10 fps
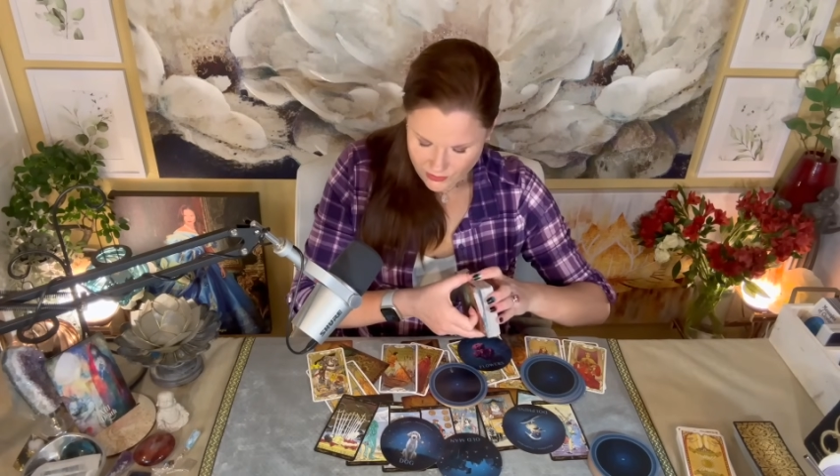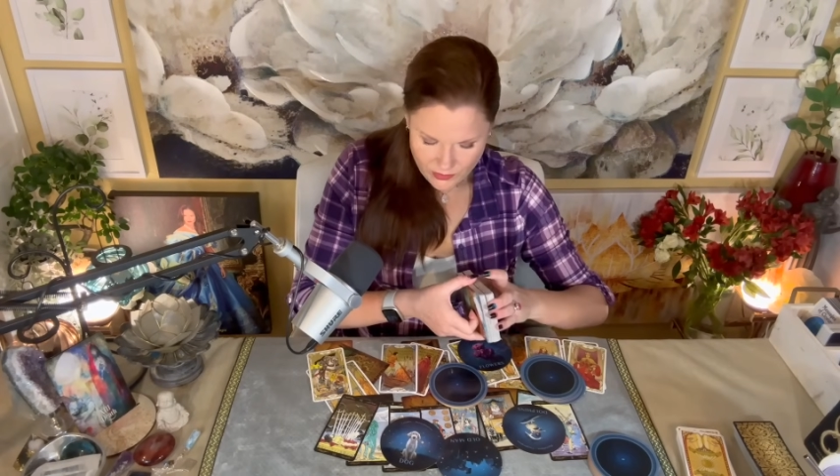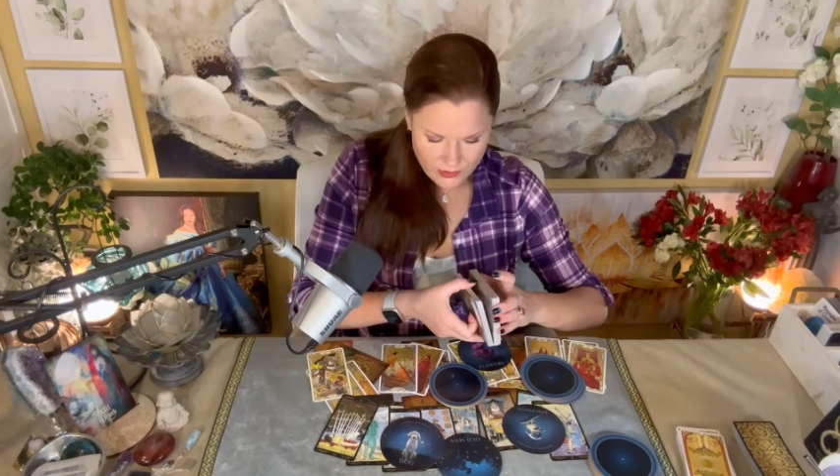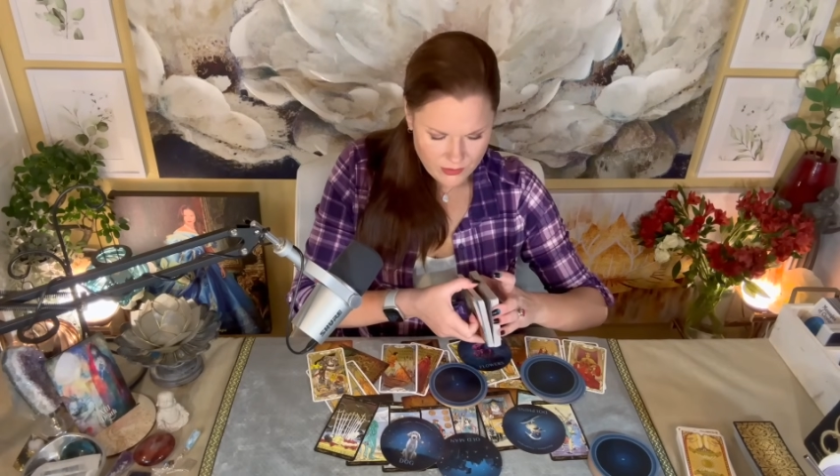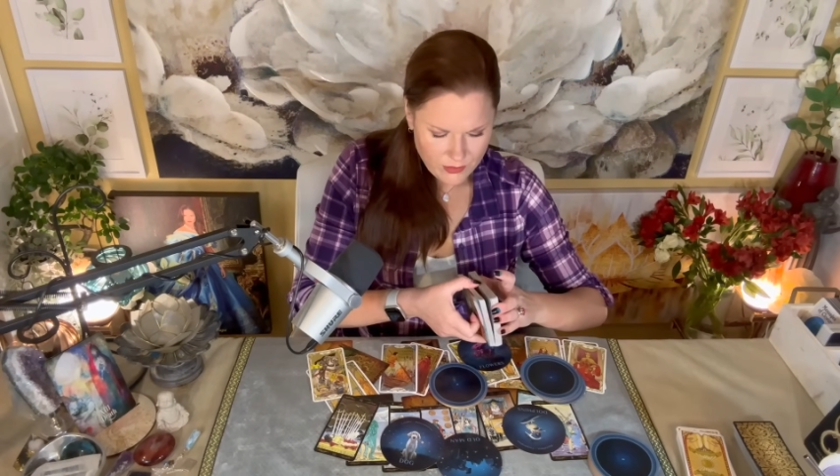
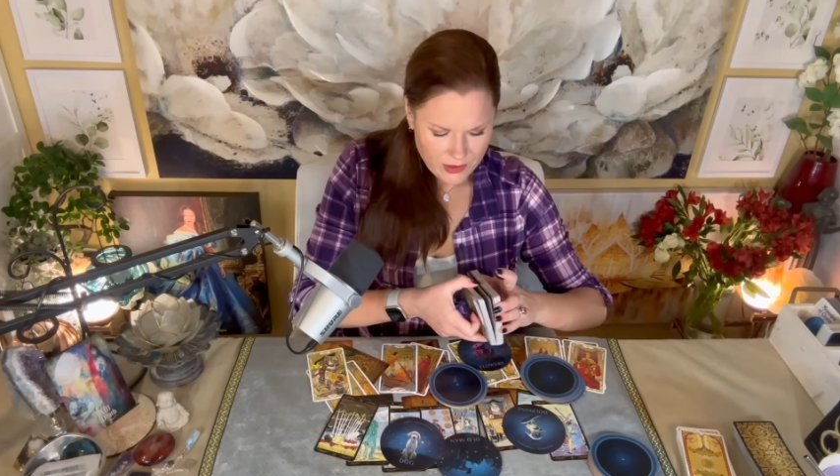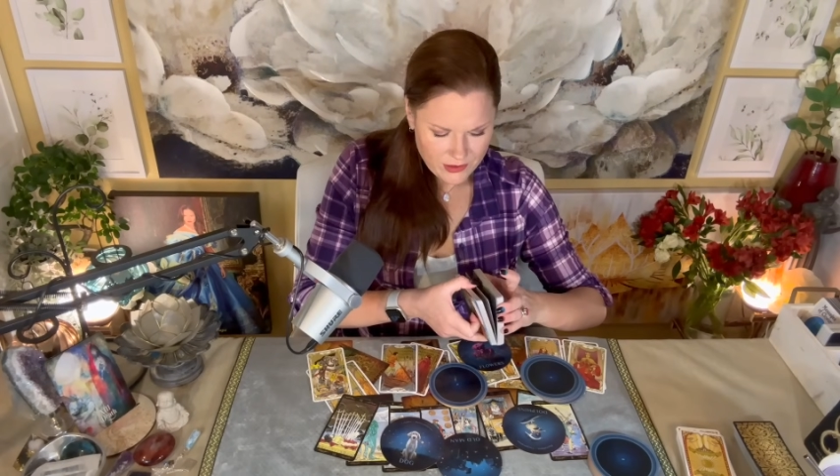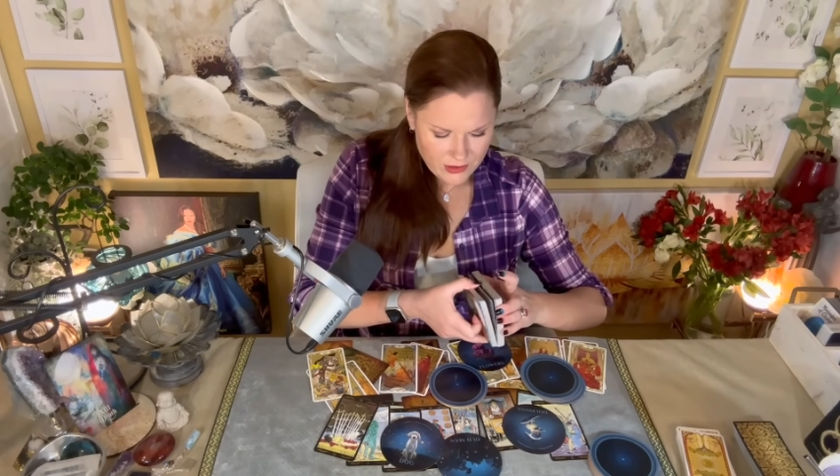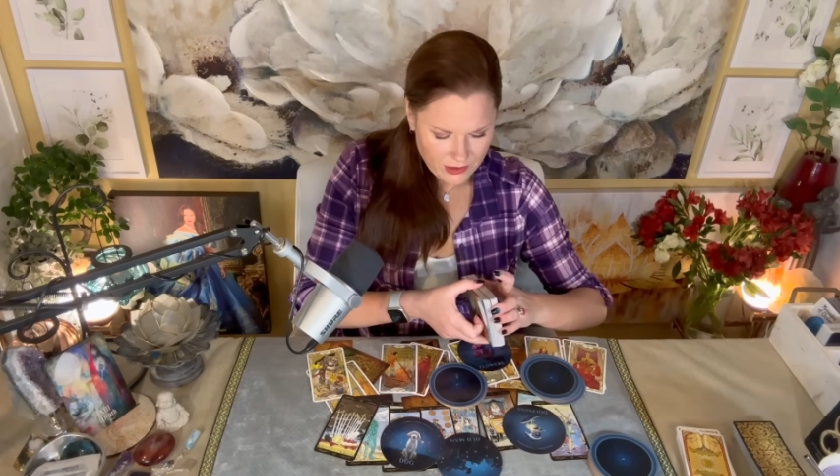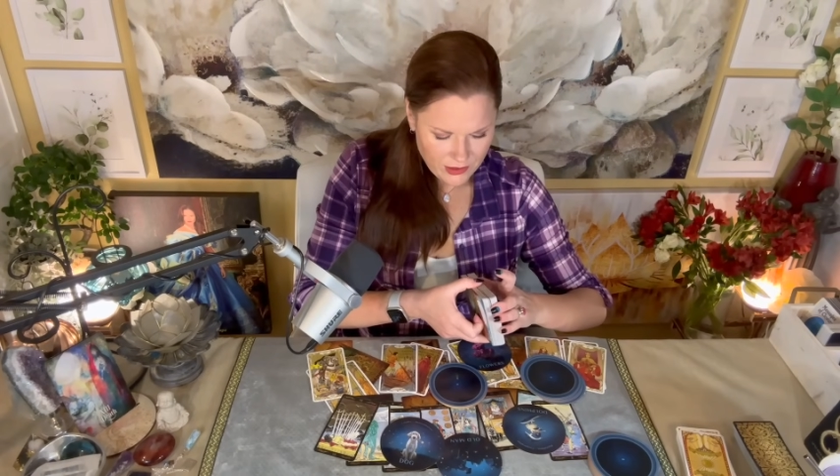Oh, what a
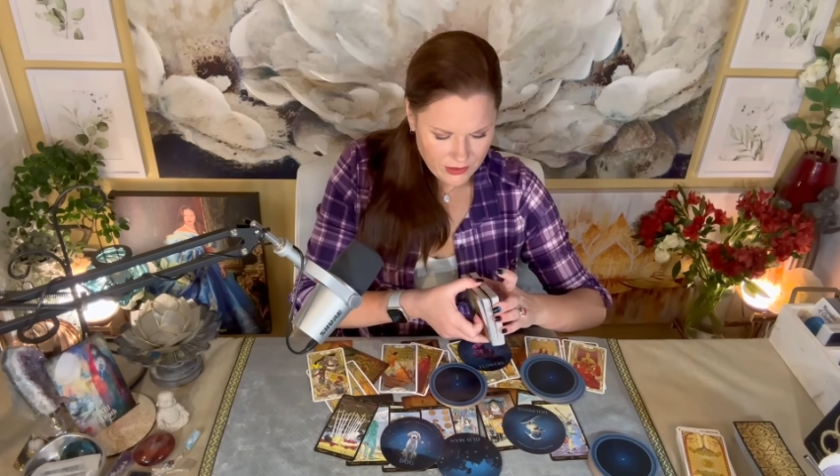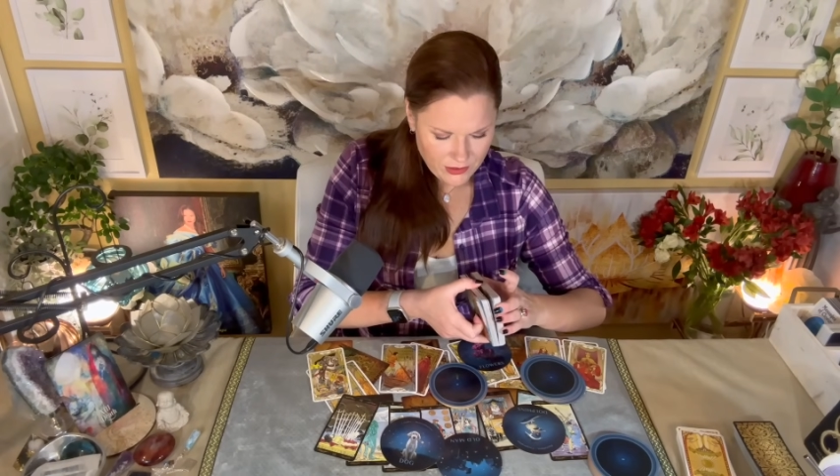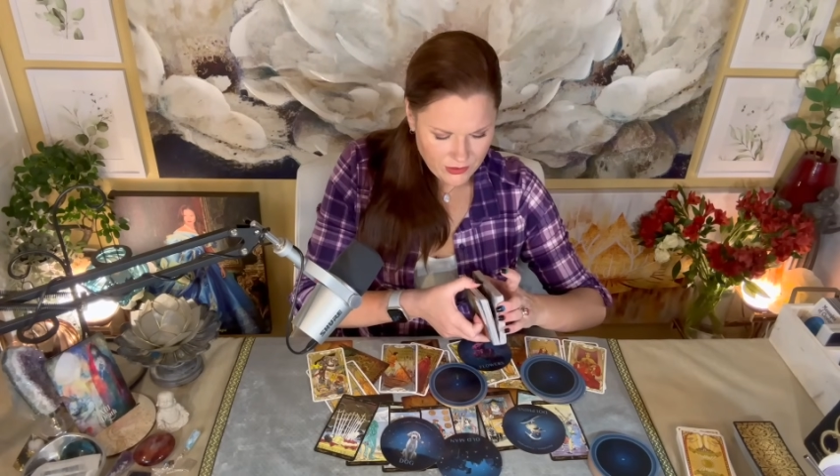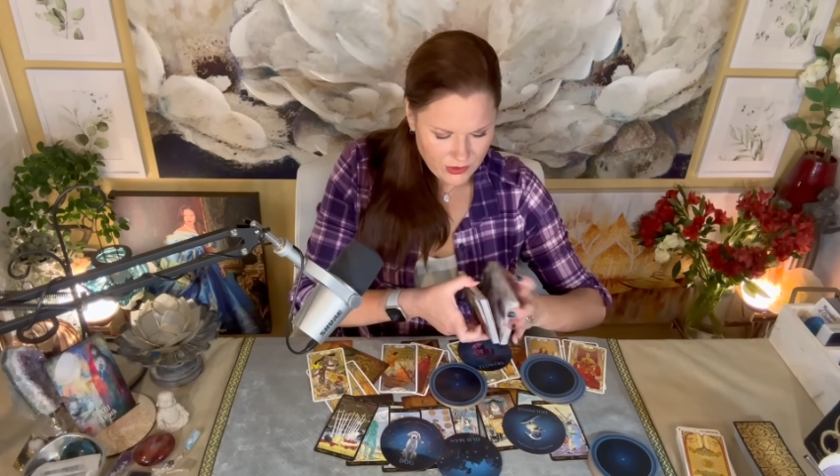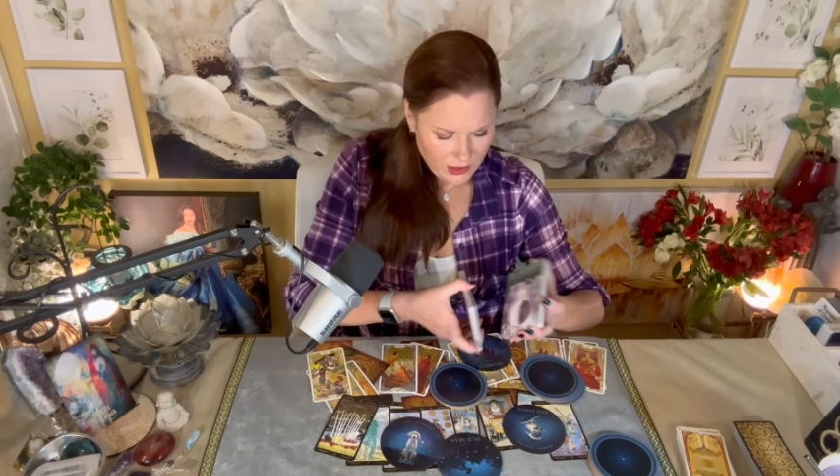stink.
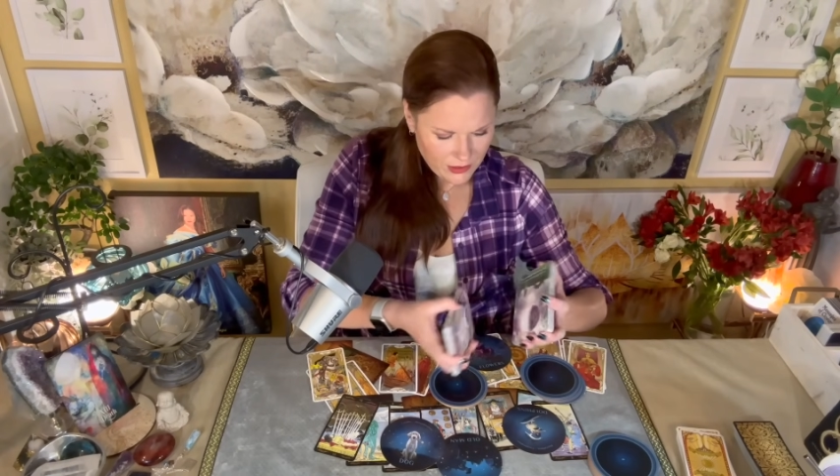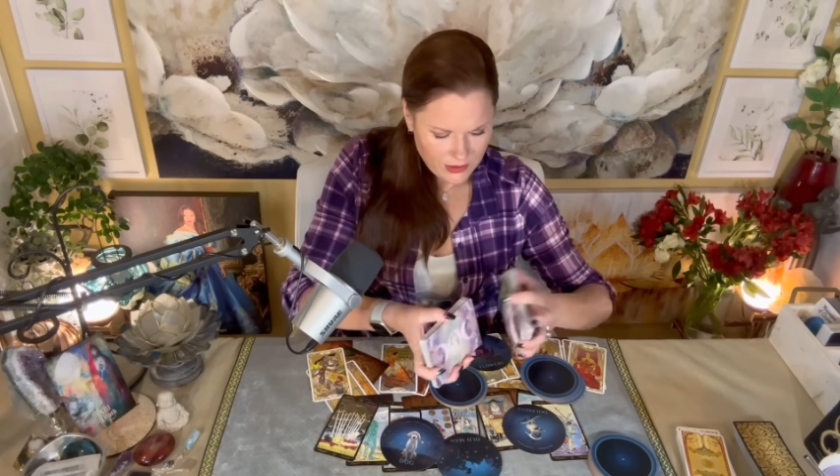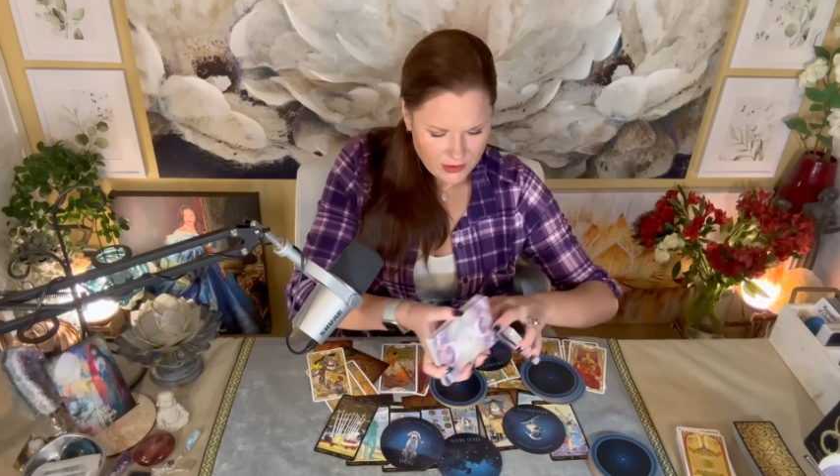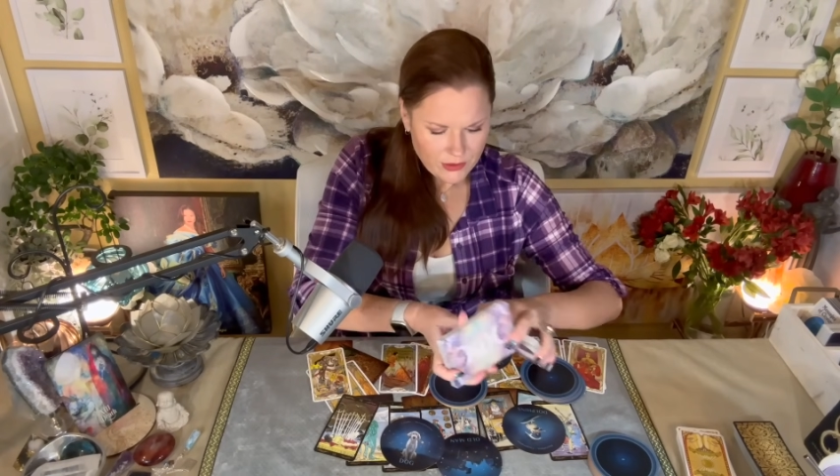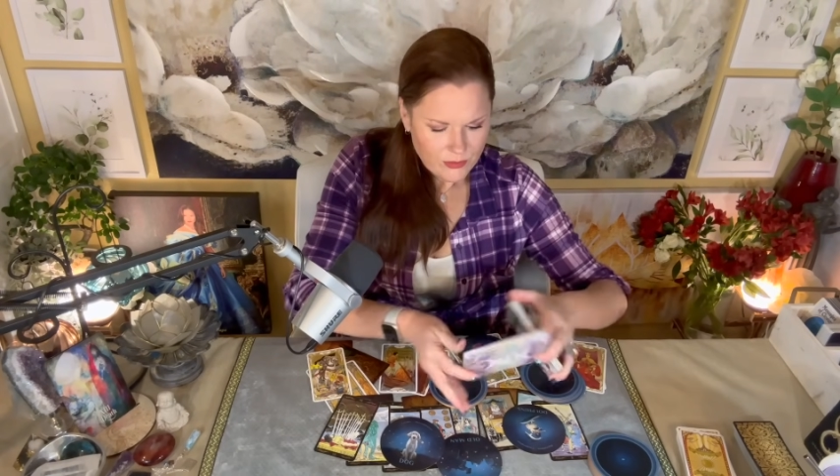Don't you hate
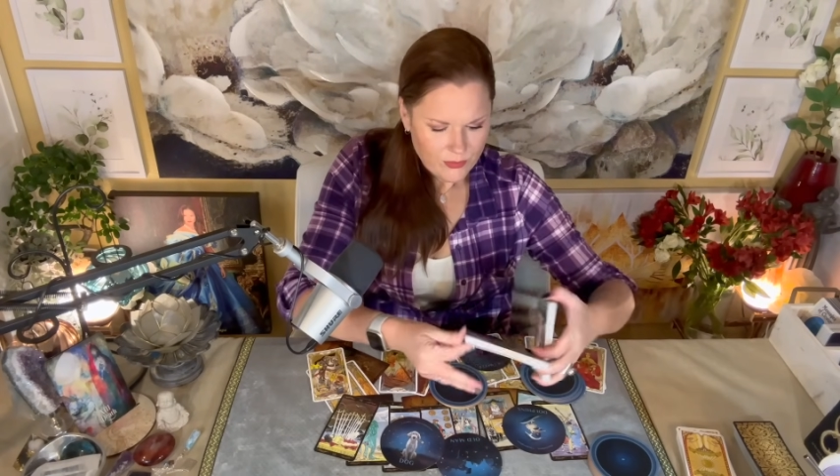that?